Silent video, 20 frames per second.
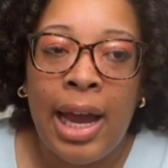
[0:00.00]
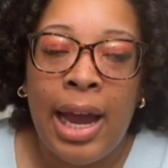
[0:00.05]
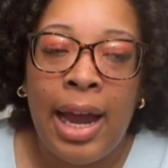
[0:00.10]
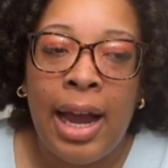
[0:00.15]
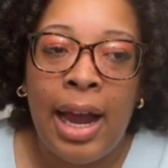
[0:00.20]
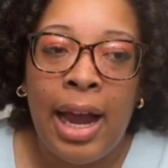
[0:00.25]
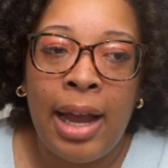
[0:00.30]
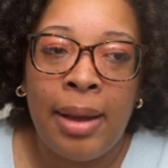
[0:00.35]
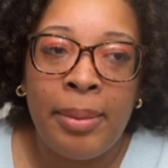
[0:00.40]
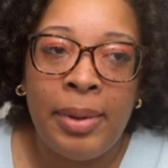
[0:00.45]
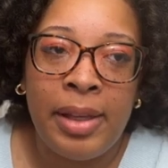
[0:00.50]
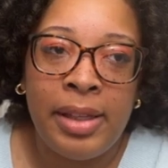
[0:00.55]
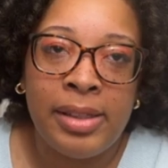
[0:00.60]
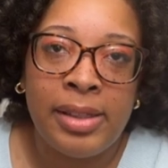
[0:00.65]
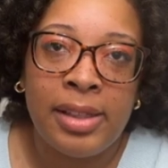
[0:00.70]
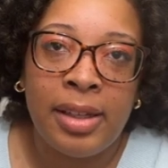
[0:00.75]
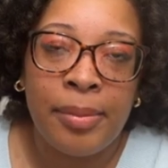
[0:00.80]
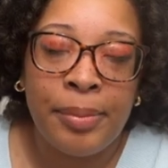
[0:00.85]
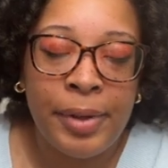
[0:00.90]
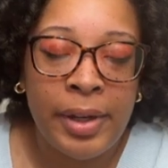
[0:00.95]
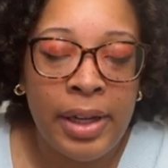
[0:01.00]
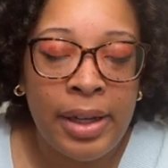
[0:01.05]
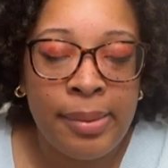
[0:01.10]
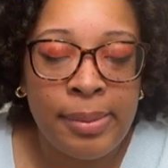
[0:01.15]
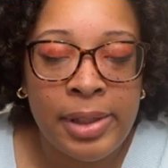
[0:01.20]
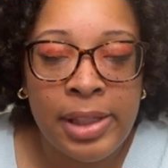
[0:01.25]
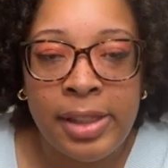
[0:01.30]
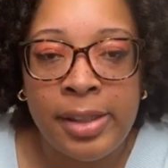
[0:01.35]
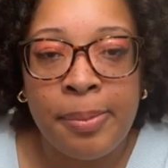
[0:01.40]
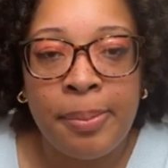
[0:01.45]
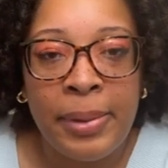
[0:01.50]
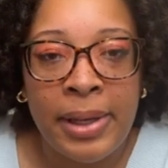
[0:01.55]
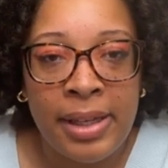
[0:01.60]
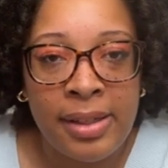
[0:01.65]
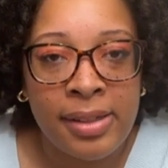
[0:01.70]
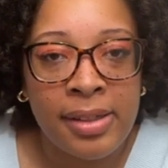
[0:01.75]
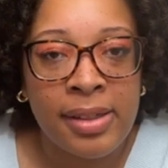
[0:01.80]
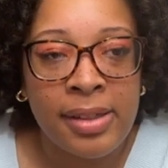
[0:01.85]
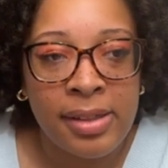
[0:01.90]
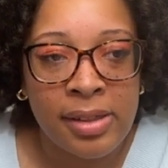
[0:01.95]
I mean, sometimes it's
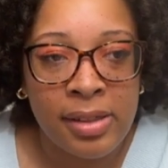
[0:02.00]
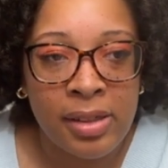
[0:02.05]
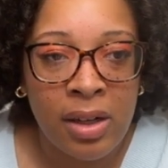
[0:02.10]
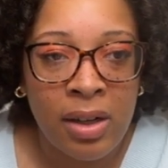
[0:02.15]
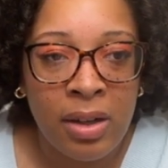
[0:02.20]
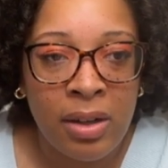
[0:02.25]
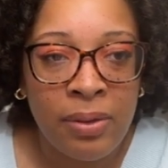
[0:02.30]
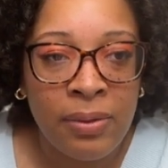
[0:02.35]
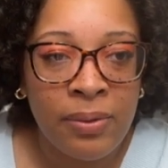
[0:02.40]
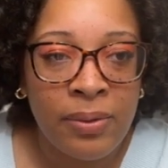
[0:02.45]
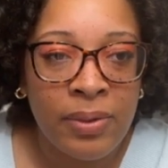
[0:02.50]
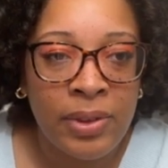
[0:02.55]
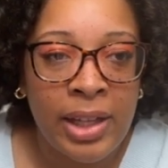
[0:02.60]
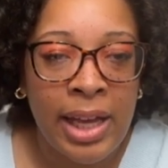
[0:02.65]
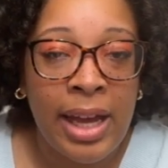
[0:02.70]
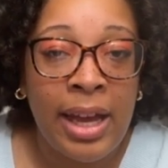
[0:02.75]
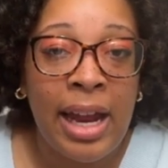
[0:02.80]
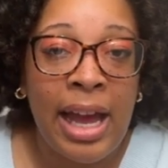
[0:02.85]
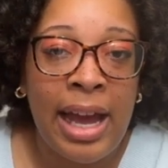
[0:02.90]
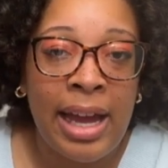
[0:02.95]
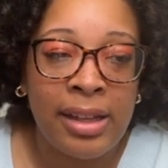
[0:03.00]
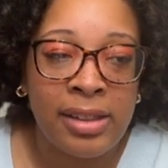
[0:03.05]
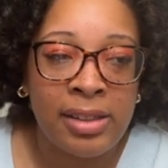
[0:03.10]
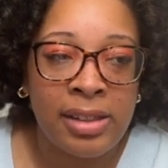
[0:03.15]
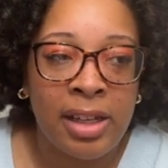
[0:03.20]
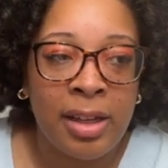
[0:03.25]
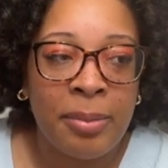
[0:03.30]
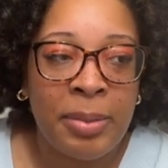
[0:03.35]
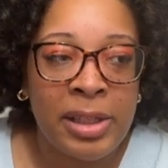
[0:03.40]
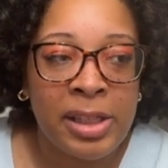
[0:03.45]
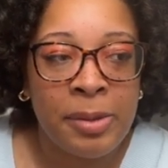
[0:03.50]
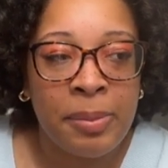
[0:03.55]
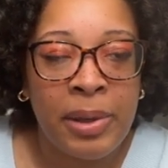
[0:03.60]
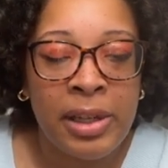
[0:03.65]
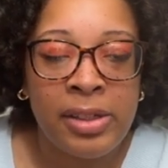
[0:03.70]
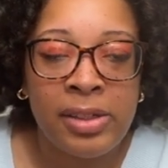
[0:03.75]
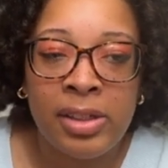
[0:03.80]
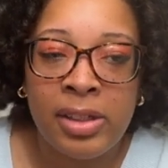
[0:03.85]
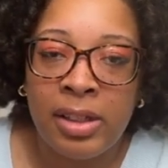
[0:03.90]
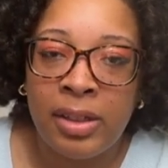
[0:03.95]
basic stuff that adds up,
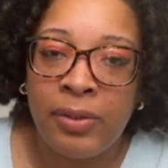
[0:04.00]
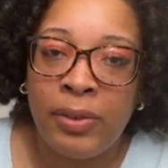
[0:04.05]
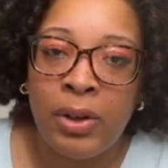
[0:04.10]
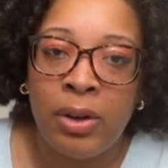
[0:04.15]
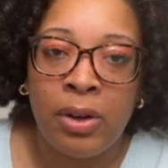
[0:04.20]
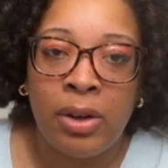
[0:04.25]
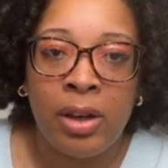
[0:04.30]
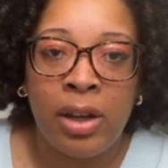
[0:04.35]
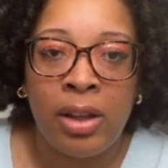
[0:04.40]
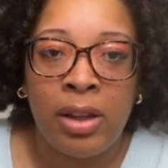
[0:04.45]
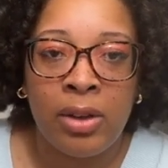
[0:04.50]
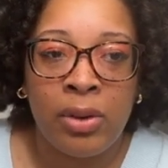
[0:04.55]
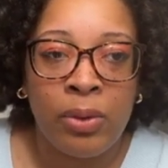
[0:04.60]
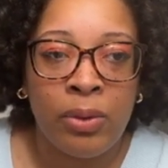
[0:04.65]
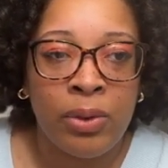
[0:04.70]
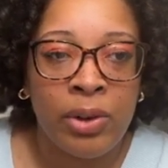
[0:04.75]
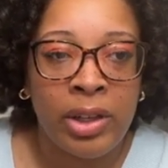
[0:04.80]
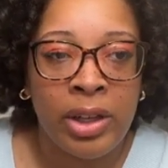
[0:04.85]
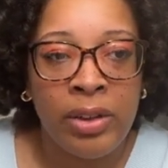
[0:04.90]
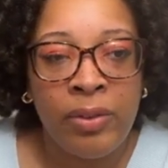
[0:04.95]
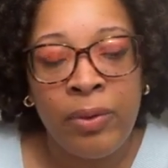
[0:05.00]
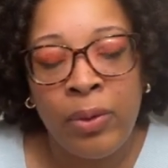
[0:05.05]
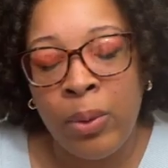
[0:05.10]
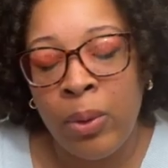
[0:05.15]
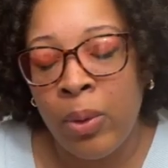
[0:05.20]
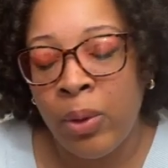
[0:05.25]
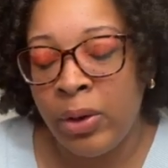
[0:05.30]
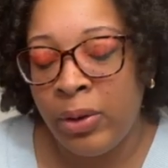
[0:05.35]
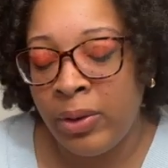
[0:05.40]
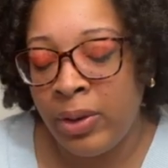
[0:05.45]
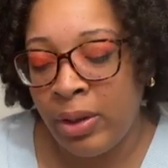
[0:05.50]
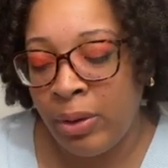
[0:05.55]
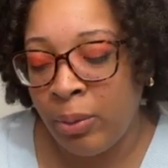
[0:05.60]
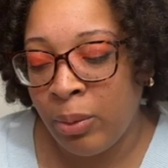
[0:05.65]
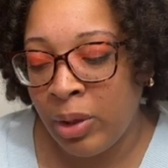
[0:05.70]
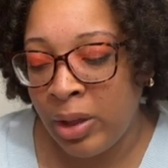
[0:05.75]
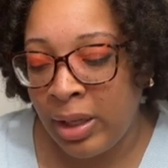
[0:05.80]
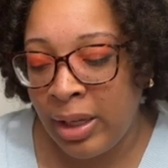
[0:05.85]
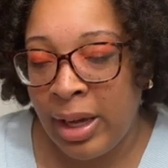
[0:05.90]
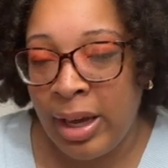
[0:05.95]
especially if you're a little forgetful or you get
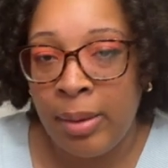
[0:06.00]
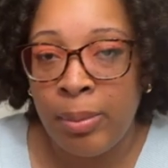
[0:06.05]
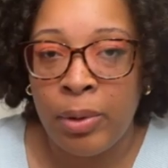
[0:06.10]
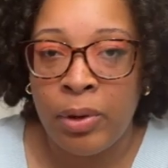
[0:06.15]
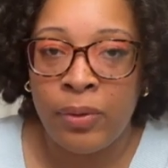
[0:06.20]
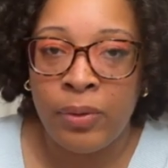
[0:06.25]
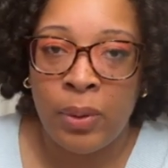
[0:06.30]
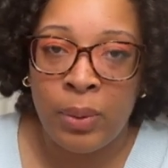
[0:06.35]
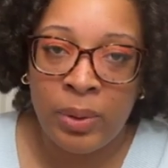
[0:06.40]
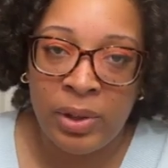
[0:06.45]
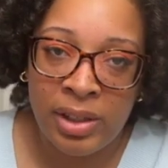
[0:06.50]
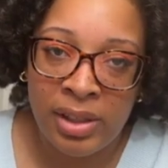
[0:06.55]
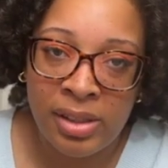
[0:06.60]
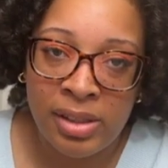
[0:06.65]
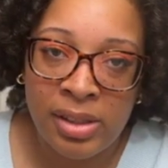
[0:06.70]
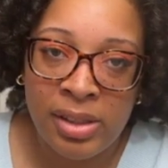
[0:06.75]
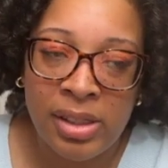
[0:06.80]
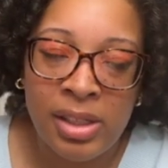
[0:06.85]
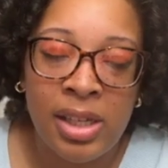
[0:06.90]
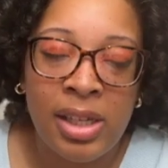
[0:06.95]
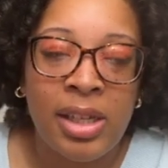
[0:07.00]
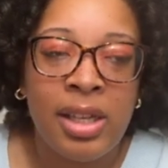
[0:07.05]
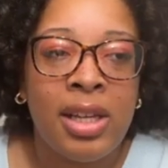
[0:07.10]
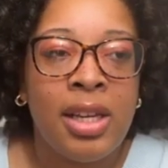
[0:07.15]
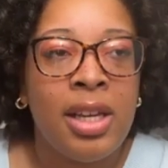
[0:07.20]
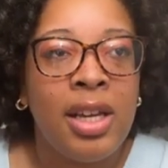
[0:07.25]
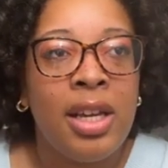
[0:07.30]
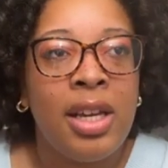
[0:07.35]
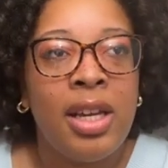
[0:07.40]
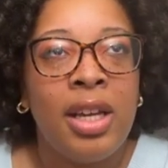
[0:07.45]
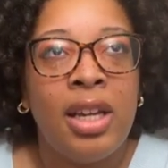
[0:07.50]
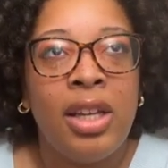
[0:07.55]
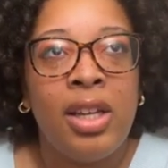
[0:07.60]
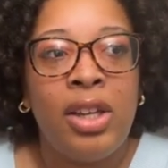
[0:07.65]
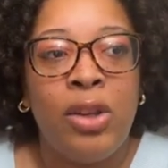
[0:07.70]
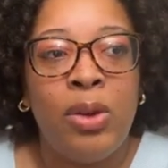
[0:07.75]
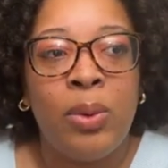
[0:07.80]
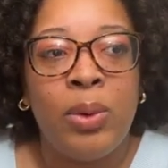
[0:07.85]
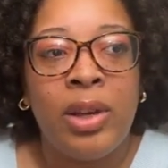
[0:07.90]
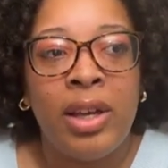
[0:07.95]
really hyper focused.
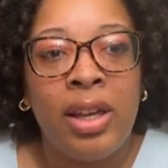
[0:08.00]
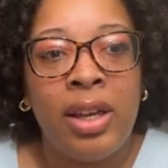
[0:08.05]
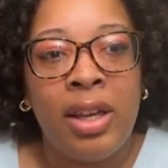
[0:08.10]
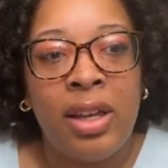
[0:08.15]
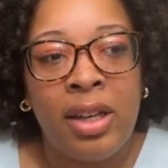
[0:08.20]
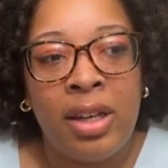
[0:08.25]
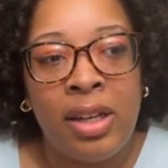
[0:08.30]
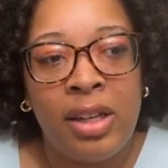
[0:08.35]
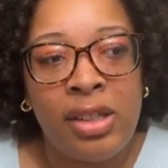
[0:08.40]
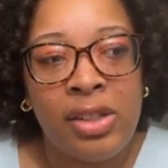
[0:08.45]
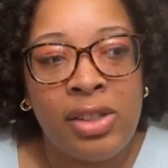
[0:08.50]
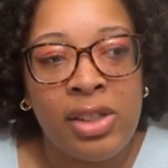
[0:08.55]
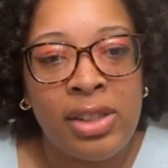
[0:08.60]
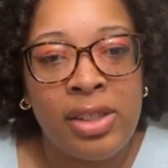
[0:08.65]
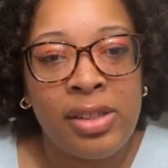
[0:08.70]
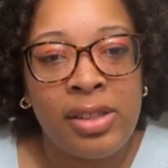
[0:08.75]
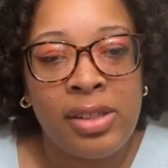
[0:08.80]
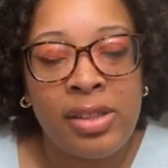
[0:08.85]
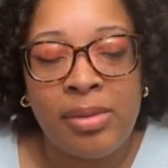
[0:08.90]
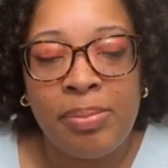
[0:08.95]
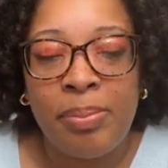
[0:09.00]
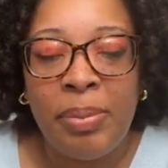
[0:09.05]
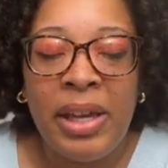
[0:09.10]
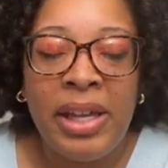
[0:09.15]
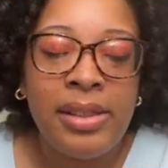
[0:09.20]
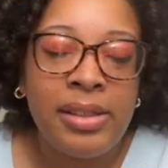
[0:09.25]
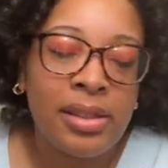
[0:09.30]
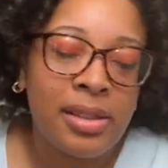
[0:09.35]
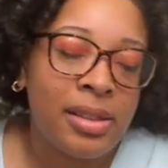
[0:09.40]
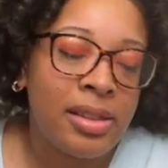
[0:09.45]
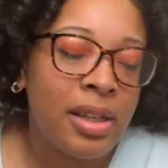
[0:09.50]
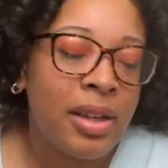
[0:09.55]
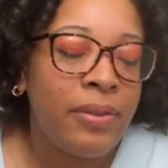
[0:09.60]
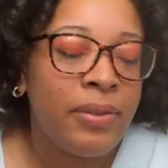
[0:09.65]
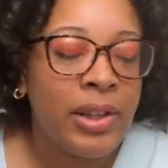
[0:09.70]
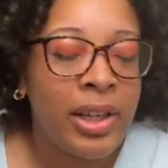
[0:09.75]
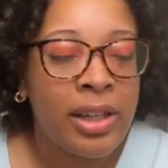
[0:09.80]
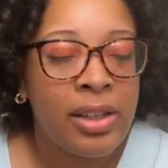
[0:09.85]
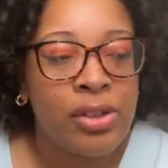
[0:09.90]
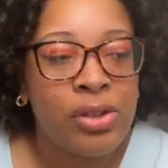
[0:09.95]
You can just basic stuff
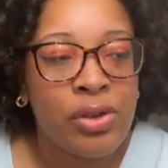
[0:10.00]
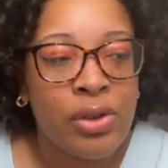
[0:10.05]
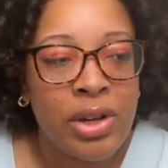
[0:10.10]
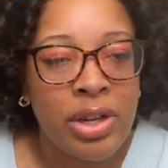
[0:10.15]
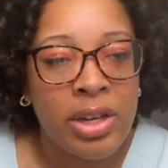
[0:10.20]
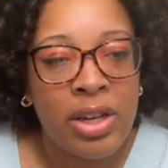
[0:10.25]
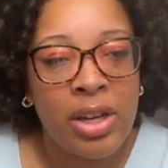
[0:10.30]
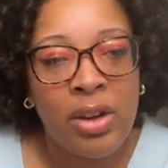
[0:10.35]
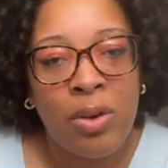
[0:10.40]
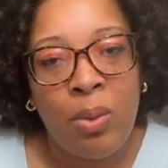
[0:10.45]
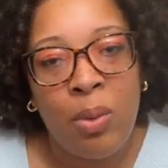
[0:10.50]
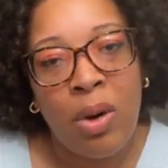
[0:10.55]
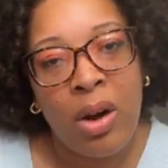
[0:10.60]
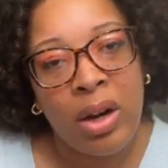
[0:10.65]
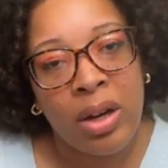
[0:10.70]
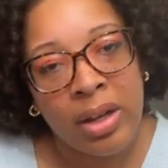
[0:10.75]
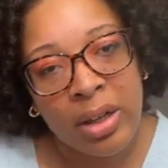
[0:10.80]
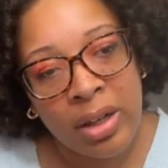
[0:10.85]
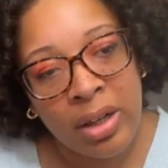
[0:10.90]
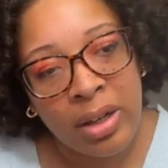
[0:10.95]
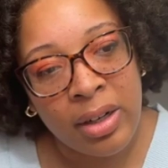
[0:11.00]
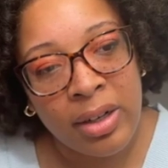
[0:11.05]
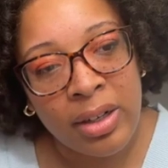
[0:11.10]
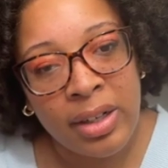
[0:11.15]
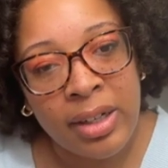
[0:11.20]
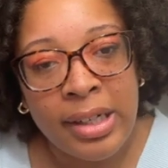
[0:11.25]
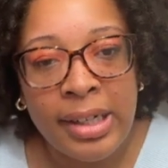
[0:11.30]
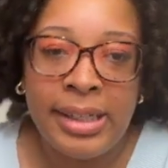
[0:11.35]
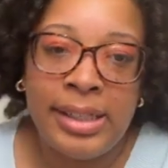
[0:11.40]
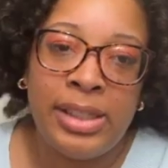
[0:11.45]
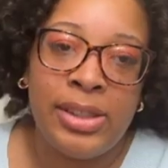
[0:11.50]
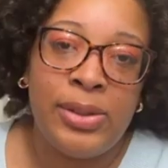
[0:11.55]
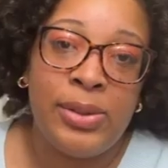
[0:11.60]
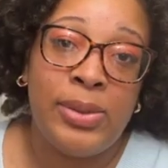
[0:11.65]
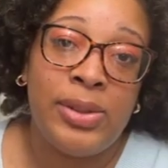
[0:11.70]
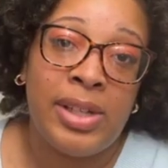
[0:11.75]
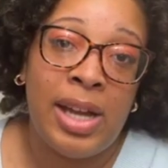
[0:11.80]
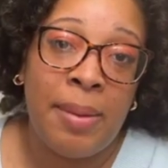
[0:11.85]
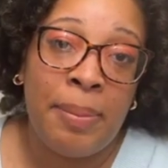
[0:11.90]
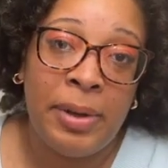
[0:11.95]
like drinking water. Did you
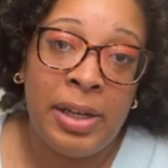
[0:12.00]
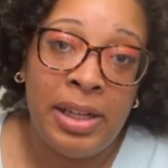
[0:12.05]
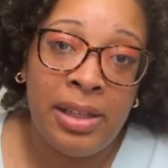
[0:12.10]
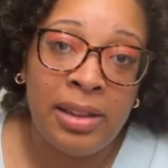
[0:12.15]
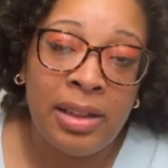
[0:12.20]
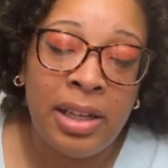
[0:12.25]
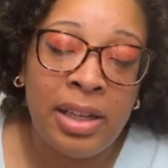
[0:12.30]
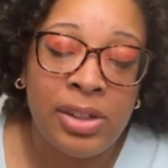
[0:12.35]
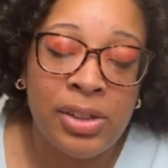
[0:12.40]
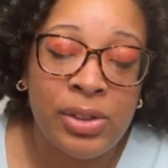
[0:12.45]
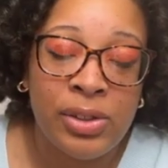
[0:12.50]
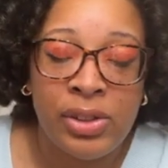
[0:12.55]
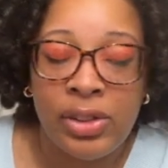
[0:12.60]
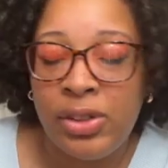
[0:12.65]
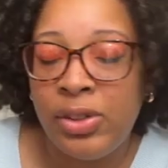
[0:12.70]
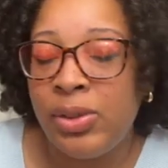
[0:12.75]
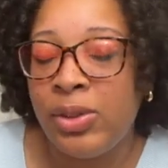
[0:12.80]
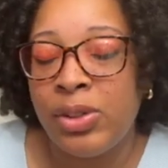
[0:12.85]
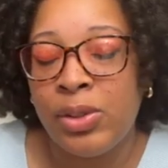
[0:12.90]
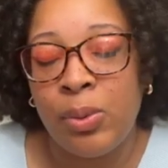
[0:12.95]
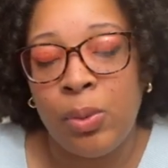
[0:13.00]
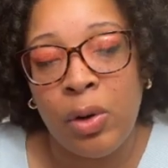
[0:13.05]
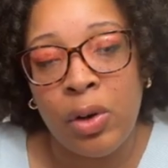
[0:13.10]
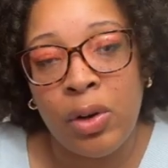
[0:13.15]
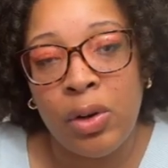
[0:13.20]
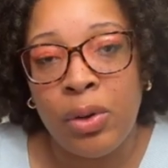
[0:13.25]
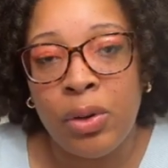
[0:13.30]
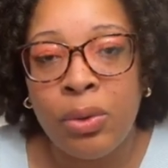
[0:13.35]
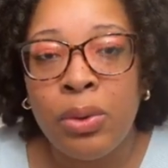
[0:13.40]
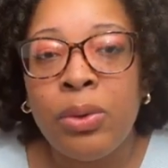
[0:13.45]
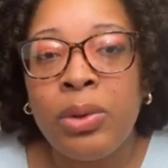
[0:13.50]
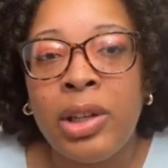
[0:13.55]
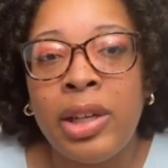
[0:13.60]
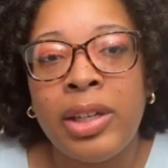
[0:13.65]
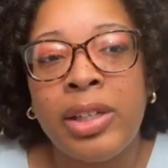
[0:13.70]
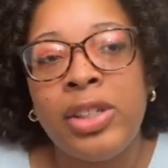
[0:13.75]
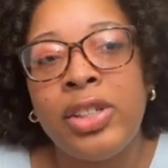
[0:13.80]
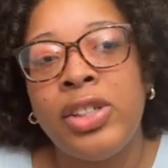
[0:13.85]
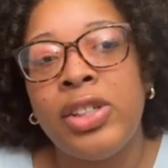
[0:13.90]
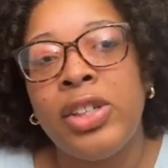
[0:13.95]
stop and eat lunch, or did you just work through
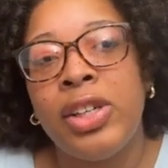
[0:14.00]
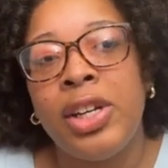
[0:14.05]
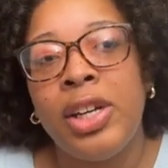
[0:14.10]
lunch?